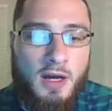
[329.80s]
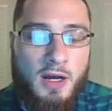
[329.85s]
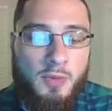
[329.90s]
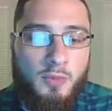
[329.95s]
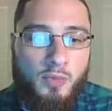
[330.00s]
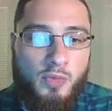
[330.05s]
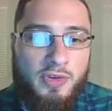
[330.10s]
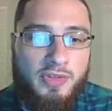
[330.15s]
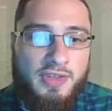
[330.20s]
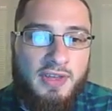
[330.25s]

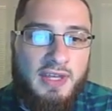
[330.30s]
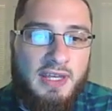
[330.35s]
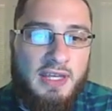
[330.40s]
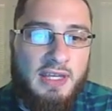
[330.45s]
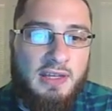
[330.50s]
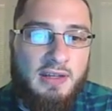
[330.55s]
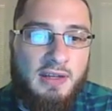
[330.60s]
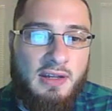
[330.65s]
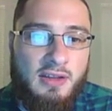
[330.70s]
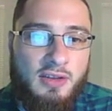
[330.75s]
um,
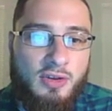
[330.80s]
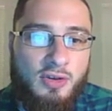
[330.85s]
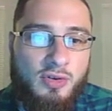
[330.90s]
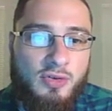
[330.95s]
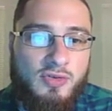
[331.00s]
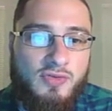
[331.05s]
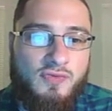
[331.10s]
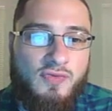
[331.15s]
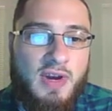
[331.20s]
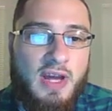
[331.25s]
within
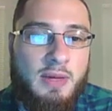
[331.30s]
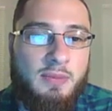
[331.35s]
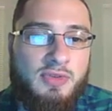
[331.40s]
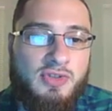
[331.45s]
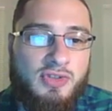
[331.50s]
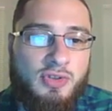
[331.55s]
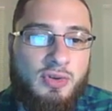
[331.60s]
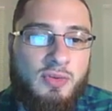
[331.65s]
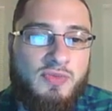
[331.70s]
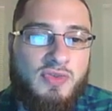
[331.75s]
those
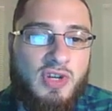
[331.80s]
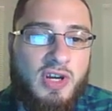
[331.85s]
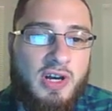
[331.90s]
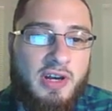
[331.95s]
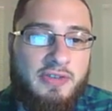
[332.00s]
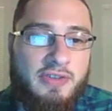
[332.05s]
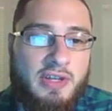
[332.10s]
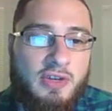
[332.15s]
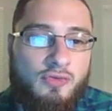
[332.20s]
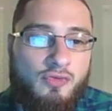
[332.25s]
ribosomes
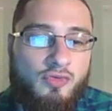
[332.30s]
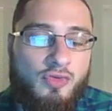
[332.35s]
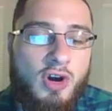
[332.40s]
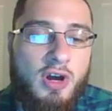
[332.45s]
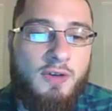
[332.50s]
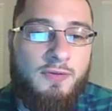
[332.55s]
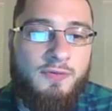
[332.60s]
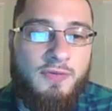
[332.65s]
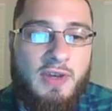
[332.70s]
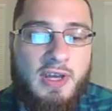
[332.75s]
on the
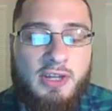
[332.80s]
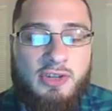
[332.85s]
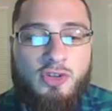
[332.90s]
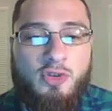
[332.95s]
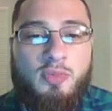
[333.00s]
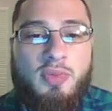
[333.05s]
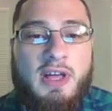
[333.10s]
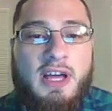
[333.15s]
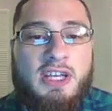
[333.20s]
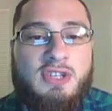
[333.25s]
rough
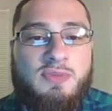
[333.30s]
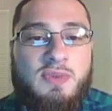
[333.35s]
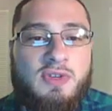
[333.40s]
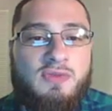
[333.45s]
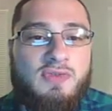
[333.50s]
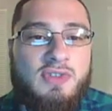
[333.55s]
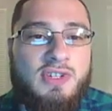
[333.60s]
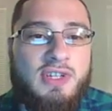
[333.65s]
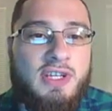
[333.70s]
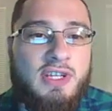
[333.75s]

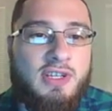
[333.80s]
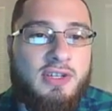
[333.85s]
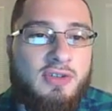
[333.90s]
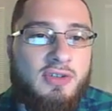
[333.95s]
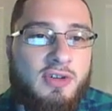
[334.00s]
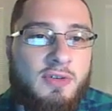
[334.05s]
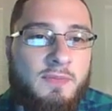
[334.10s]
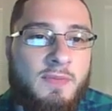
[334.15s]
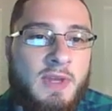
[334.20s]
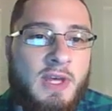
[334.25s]
endoplasmic
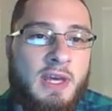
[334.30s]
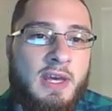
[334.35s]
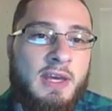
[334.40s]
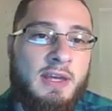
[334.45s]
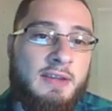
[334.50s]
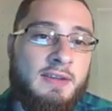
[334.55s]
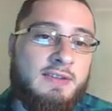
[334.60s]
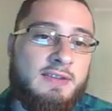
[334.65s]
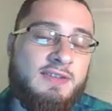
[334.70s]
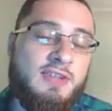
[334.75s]
reticulum
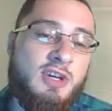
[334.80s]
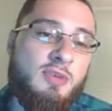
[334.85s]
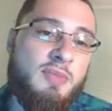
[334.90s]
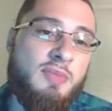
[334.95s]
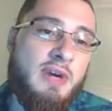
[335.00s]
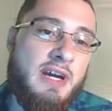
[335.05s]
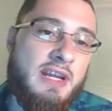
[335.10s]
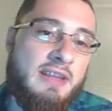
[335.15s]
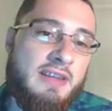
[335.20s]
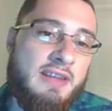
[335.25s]
the
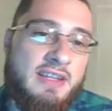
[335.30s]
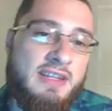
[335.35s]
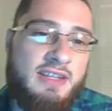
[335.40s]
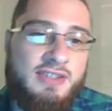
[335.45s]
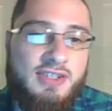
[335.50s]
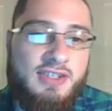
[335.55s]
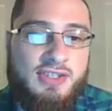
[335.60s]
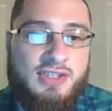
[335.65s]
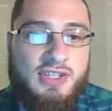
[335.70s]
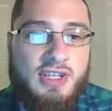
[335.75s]
cell body
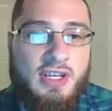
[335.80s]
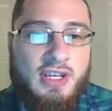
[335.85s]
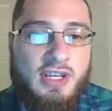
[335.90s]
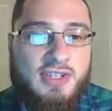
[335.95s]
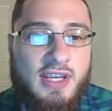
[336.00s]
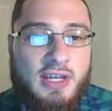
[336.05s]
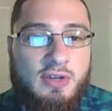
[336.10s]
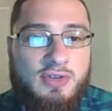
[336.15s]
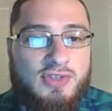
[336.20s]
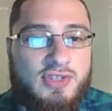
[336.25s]
then has a
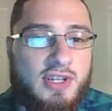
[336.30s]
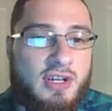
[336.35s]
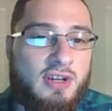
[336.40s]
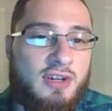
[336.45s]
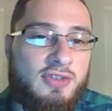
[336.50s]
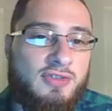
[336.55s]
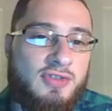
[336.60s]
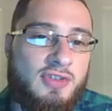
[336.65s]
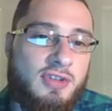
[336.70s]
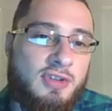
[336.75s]

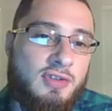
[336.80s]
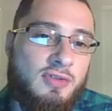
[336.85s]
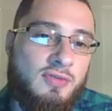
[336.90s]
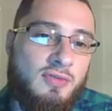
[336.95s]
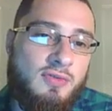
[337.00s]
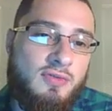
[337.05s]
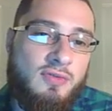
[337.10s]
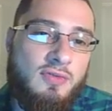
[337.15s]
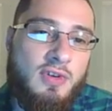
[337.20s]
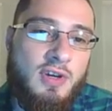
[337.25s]

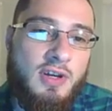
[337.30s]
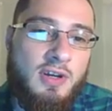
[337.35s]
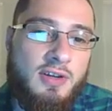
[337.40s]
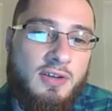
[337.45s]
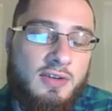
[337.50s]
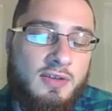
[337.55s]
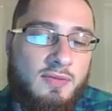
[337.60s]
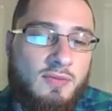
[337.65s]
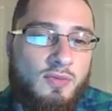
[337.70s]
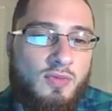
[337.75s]
cytoskeleton
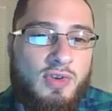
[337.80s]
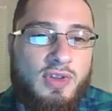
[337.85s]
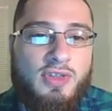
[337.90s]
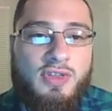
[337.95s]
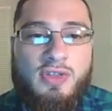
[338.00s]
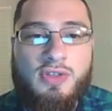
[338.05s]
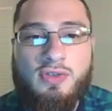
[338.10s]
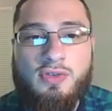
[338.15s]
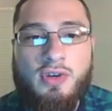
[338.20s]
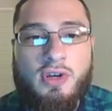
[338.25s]
uh,
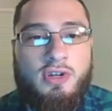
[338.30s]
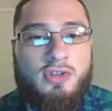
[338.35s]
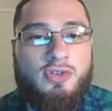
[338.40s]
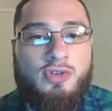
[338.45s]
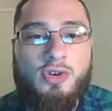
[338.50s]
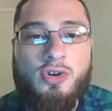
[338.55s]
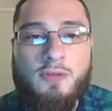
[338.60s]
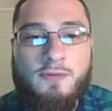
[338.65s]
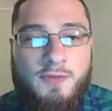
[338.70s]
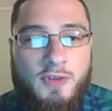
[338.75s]
with uh,
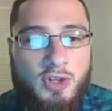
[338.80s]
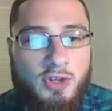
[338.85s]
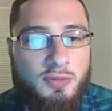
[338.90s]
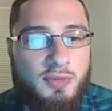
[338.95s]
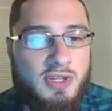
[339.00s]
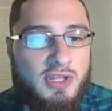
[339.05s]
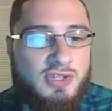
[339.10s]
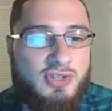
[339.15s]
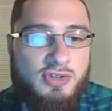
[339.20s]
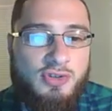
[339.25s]

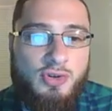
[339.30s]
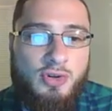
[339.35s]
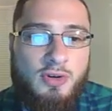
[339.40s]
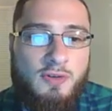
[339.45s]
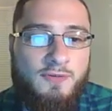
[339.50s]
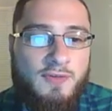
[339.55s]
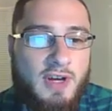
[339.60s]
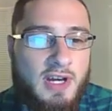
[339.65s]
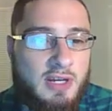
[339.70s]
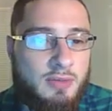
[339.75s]
neurofilaments and
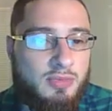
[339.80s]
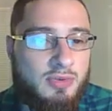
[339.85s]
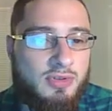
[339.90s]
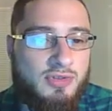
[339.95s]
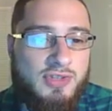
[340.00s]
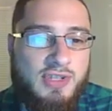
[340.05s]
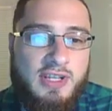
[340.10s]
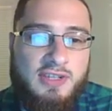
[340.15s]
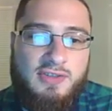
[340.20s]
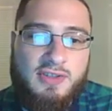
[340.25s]

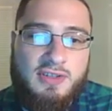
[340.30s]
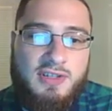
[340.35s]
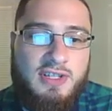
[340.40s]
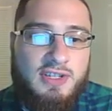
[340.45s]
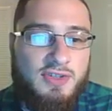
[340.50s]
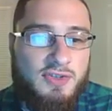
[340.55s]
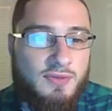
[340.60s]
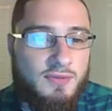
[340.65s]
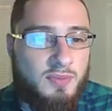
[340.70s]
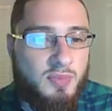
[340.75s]
neurofibrils, has
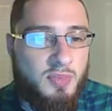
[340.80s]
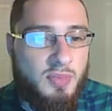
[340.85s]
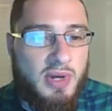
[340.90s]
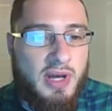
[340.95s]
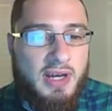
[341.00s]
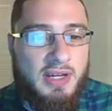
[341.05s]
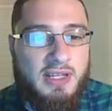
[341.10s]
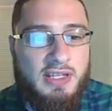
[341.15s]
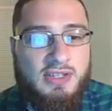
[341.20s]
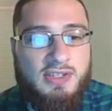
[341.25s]
anisal
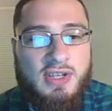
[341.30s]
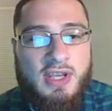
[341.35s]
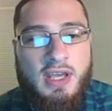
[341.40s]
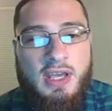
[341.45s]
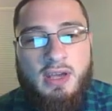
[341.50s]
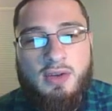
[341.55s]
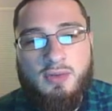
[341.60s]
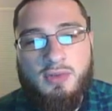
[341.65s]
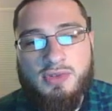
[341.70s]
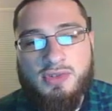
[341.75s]
bodies,
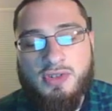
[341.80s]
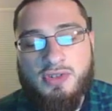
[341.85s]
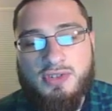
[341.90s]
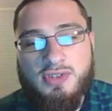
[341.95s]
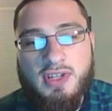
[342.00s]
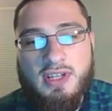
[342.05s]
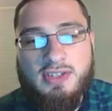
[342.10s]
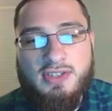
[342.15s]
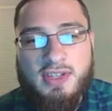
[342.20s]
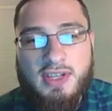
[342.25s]
which
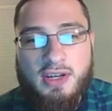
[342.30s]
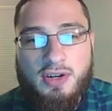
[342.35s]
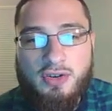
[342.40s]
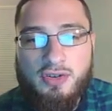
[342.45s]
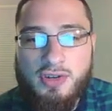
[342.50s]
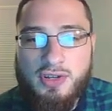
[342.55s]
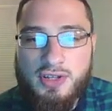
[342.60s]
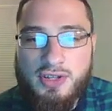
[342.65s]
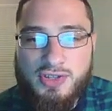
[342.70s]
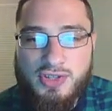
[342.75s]
are dense
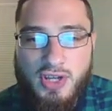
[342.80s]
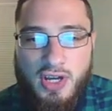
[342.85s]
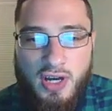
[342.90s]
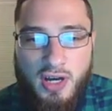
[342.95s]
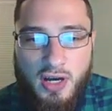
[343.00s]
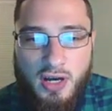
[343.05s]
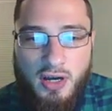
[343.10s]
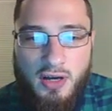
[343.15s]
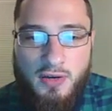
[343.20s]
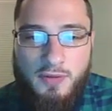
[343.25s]
areas
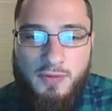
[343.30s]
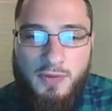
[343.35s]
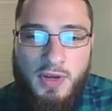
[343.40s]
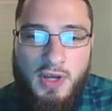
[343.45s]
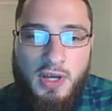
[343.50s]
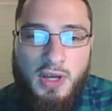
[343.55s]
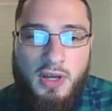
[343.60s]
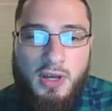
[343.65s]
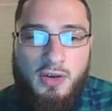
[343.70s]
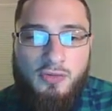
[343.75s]
of
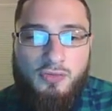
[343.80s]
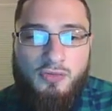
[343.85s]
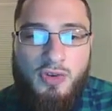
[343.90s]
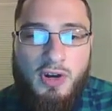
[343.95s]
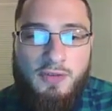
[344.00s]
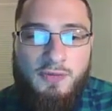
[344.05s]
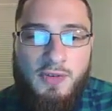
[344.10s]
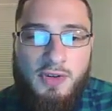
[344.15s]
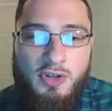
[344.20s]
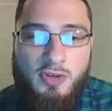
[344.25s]

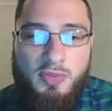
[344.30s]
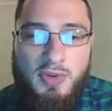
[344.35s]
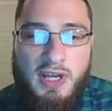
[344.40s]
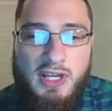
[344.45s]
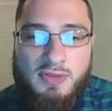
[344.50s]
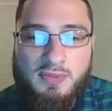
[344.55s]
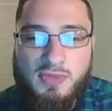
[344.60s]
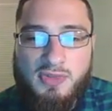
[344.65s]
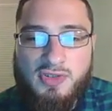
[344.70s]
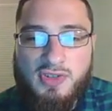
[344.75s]
rough
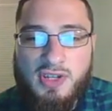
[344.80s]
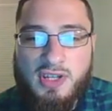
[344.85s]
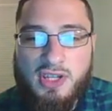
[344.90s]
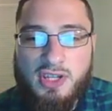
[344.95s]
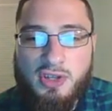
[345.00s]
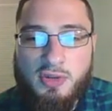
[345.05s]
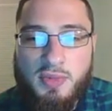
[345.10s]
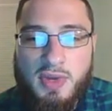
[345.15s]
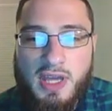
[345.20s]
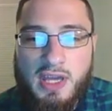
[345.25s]
endoplasmic
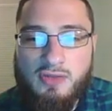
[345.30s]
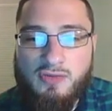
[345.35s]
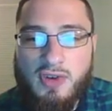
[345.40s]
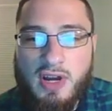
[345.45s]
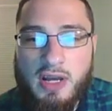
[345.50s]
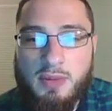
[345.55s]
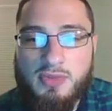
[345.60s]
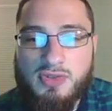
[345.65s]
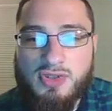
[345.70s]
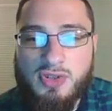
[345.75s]
reticulum, and
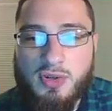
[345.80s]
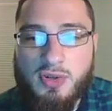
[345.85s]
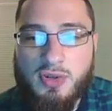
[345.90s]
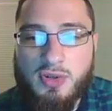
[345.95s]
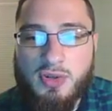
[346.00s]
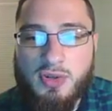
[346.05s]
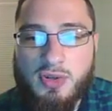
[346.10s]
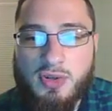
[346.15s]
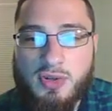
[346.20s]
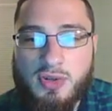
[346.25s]

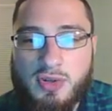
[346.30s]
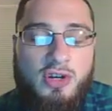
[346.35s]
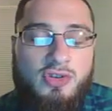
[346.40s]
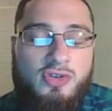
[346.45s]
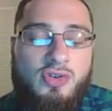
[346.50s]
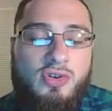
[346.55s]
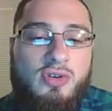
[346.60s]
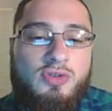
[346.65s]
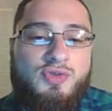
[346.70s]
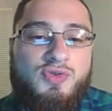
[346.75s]
ribosomes, where our
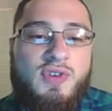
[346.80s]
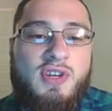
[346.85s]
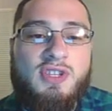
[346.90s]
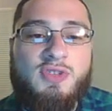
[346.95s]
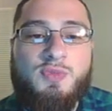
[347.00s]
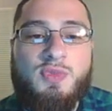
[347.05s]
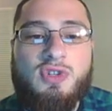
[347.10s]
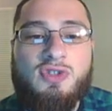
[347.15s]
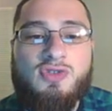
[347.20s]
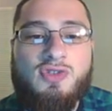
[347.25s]

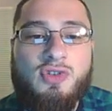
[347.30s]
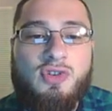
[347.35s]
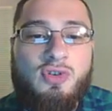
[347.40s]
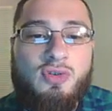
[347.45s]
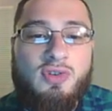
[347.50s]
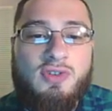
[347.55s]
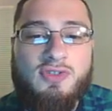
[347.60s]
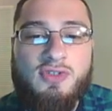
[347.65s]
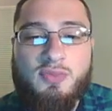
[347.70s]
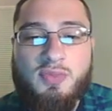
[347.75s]
neurotransmitters are
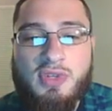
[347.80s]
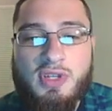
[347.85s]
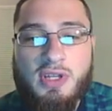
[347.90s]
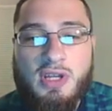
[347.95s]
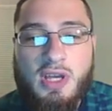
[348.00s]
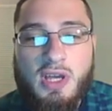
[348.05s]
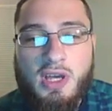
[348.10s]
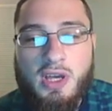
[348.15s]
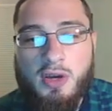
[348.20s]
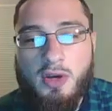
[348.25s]
going to
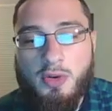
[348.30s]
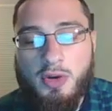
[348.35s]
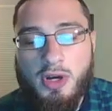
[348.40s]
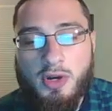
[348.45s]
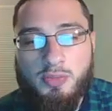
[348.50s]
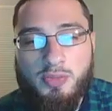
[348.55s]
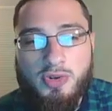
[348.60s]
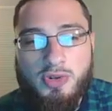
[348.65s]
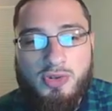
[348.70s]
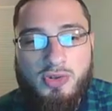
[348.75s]
be
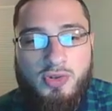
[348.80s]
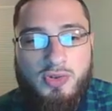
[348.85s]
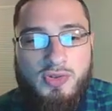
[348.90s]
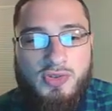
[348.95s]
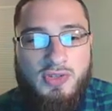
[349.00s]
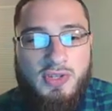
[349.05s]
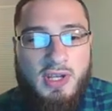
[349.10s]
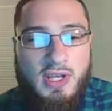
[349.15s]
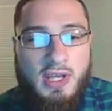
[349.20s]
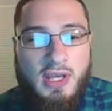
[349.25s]
uh,
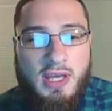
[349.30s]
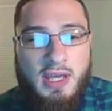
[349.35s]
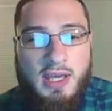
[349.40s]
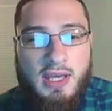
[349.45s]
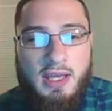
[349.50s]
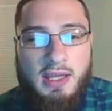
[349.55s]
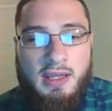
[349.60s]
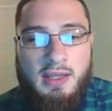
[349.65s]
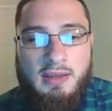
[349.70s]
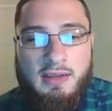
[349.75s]
produced,
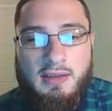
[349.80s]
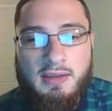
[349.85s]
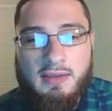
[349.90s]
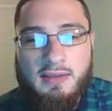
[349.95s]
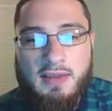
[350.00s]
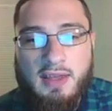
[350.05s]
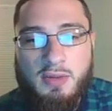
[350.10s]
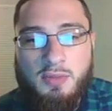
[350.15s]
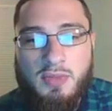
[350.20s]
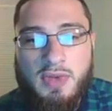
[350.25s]
and
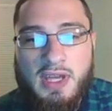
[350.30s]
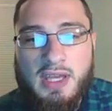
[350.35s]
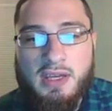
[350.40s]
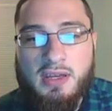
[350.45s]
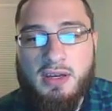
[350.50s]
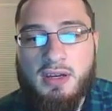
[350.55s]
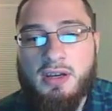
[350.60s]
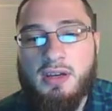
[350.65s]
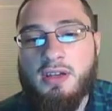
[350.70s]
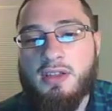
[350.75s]
they
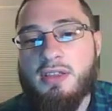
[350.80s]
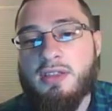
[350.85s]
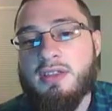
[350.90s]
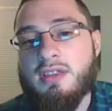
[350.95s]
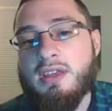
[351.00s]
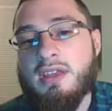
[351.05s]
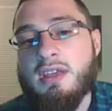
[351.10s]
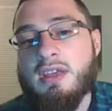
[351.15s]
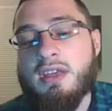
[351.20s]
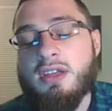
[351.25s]
make
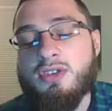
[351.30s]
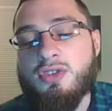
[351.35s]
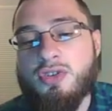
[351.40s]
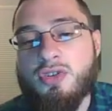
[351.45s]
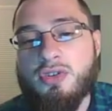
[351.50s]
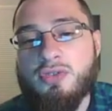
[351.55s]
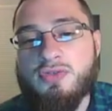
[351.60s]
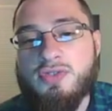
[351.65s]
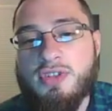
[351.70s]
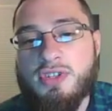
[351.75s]
the
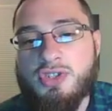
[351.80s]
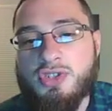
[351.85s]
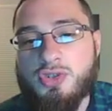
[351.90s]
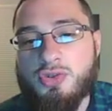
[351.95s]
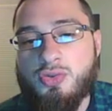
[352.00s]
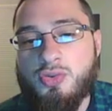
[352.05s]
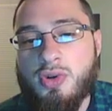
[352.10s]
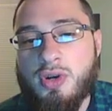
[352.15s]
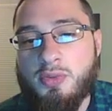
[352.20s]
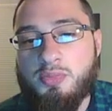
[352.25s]
neural
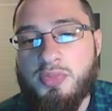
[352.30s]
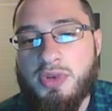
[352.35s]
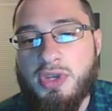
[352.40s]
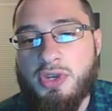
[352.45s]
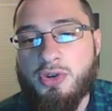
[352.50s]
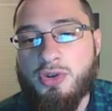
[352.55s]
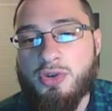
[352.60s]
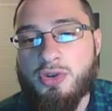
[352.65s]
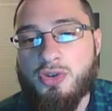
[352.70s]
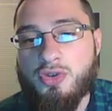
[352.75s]
tissue
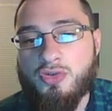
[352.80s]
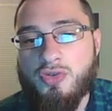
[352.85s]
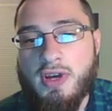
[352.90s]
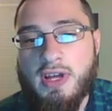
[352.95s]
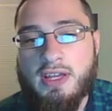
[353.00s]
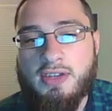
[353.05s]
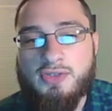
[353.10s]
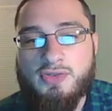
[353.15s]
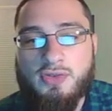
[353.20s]
appear gray.